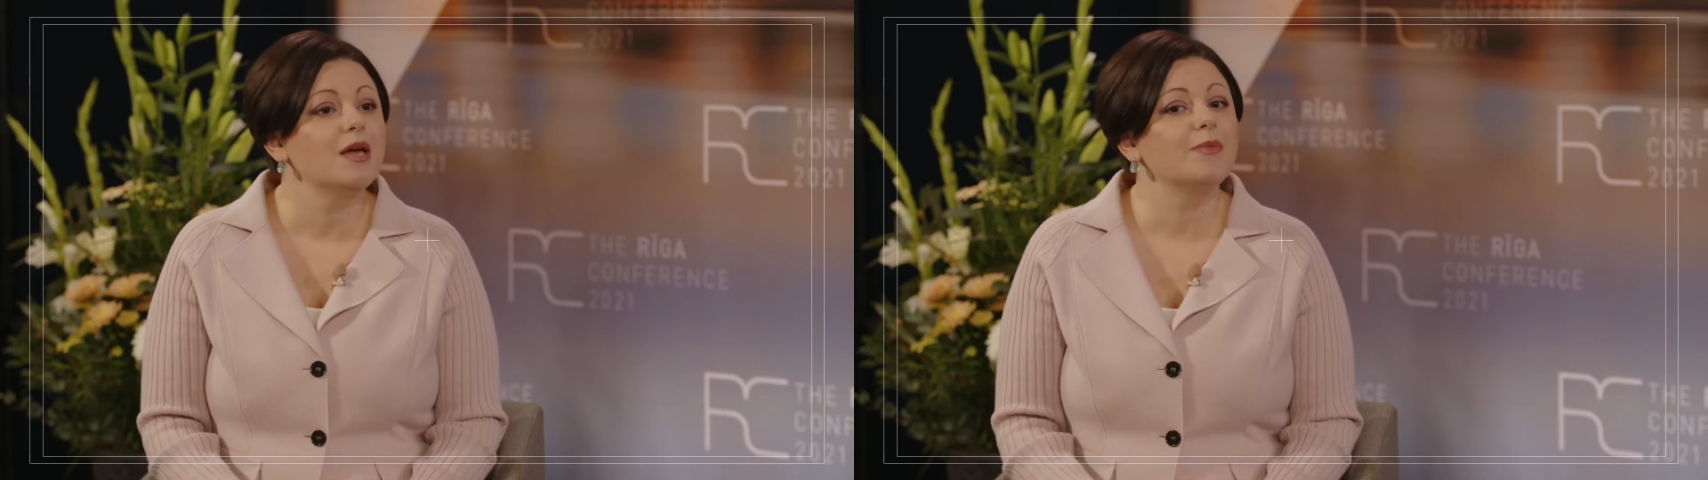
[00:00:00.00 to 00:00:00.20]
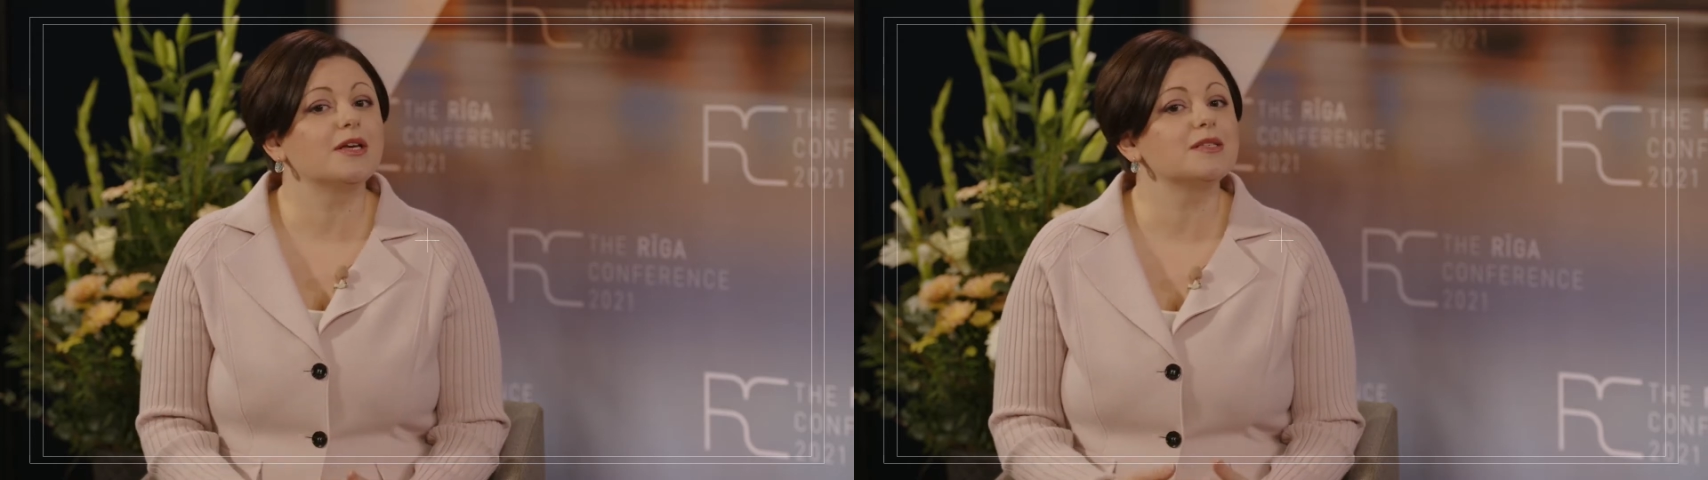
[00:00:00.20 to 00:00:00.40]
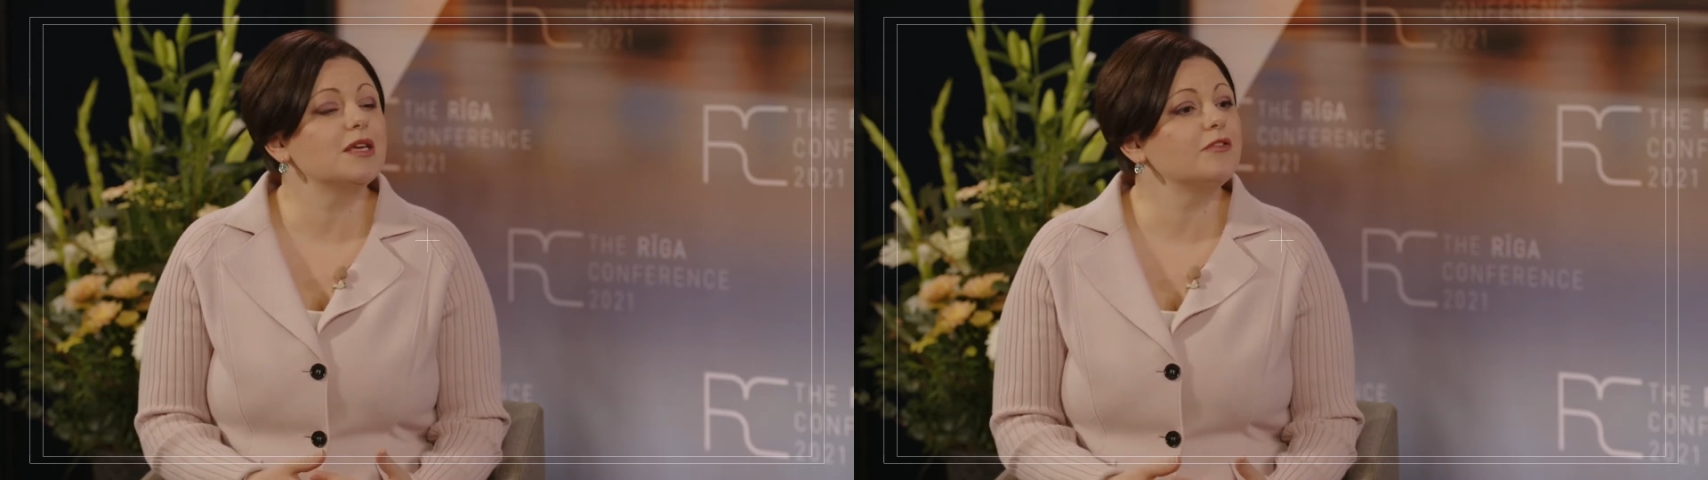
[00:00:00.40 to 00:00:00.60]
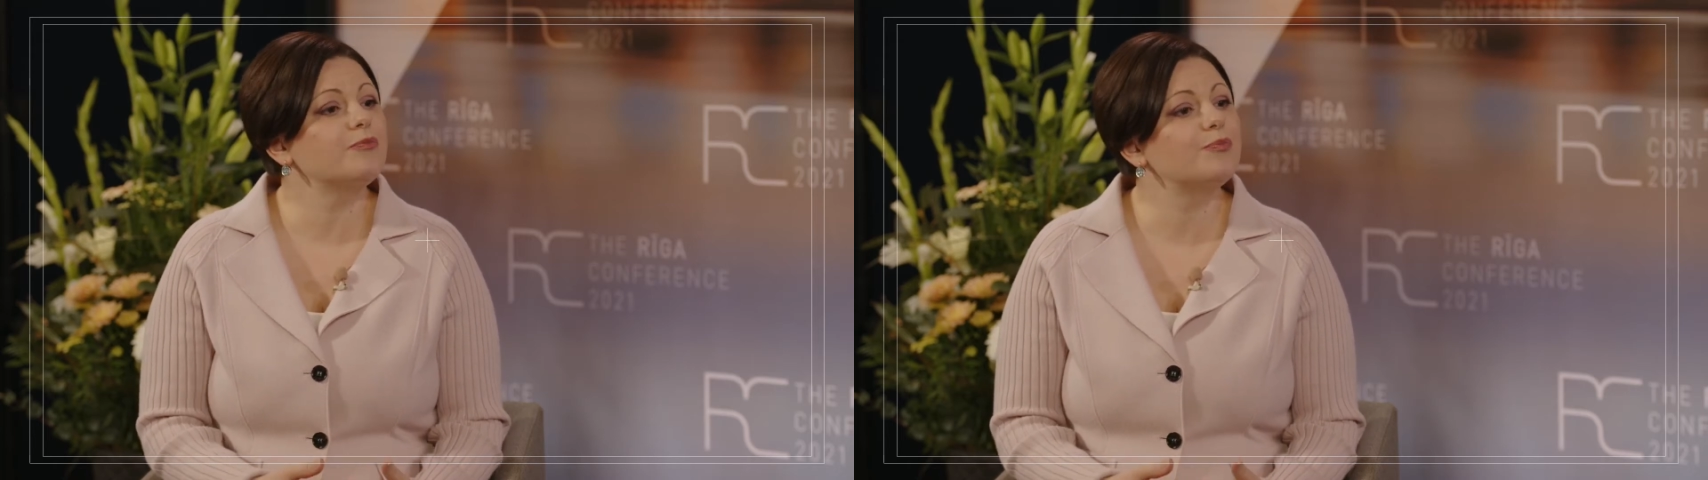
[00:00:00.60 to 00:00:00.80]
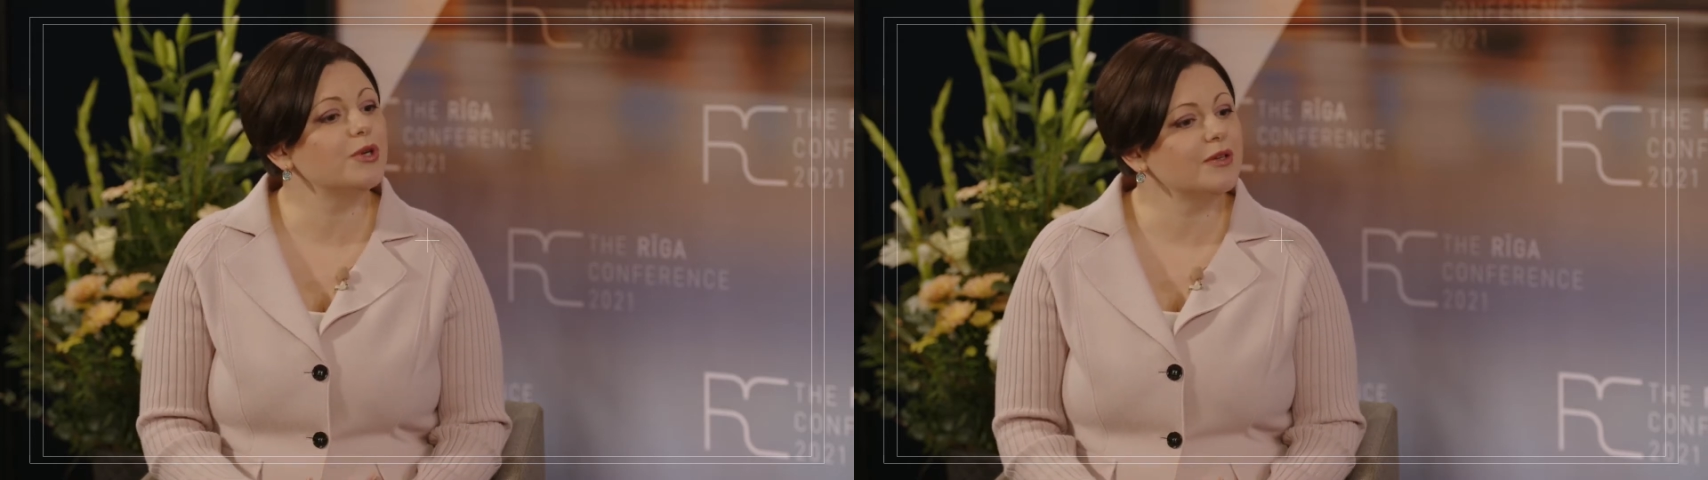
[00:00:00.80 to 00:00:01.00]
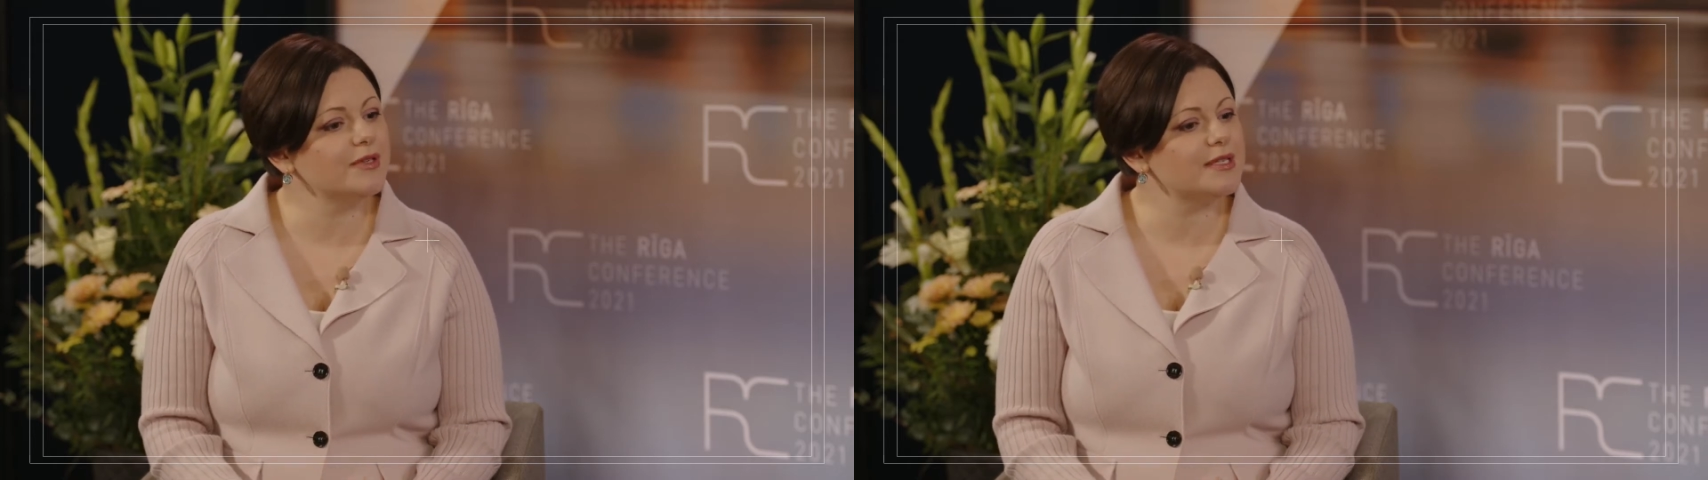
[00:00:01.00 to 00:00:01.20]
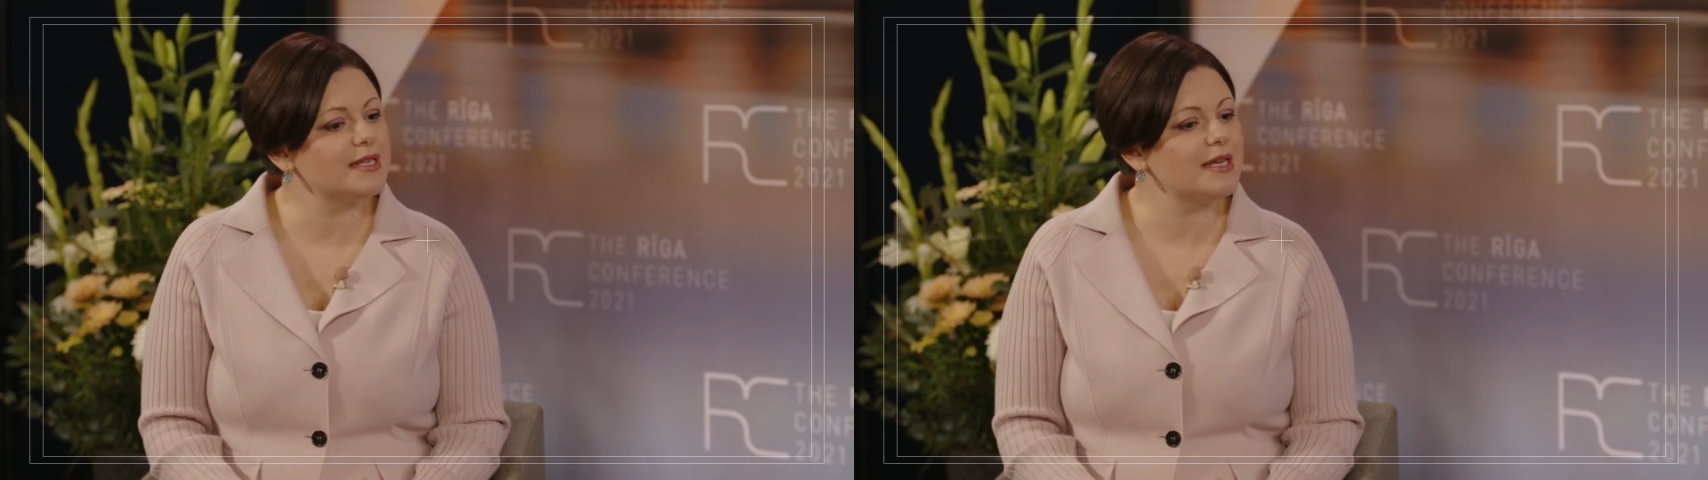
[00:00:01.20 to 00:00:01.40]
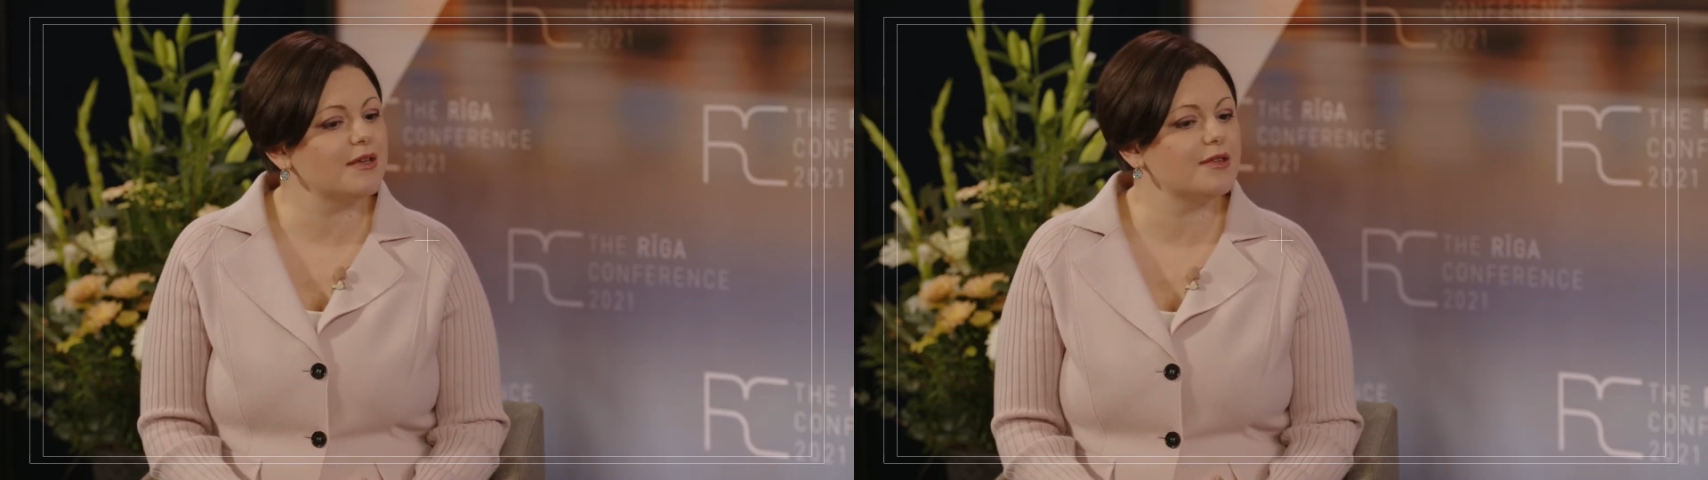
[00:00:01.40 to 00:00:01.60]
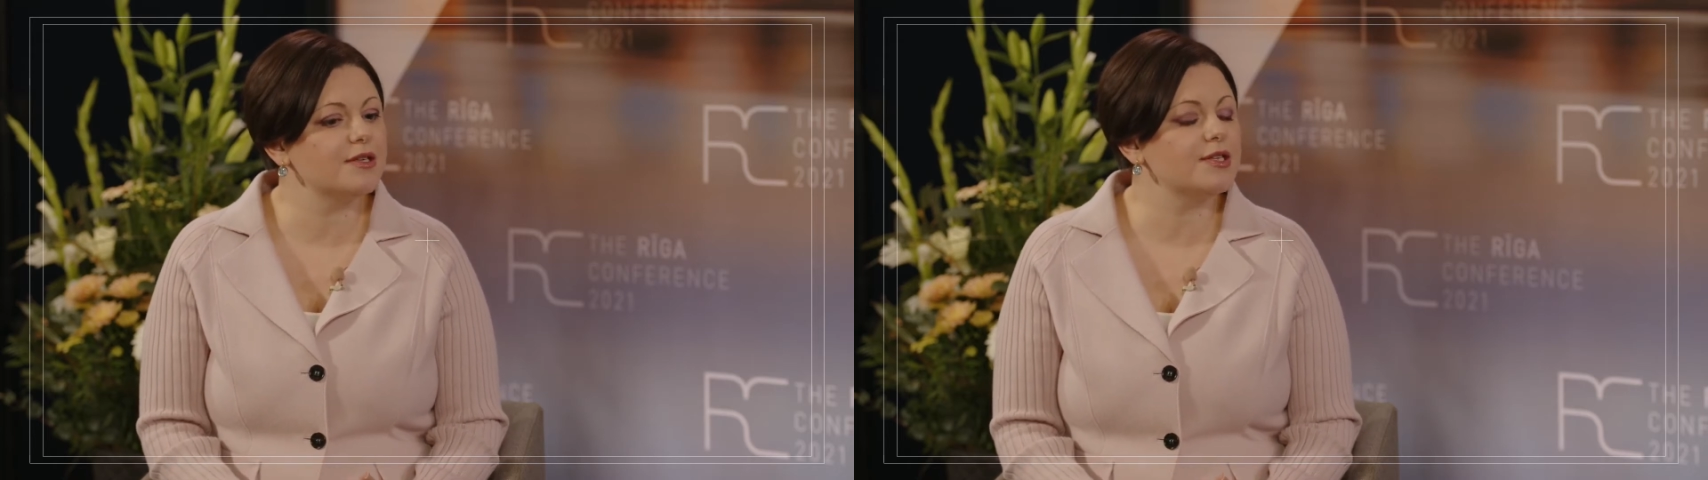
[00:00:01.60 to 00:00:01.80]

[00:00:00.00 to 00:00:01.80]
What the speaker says: Because if previously the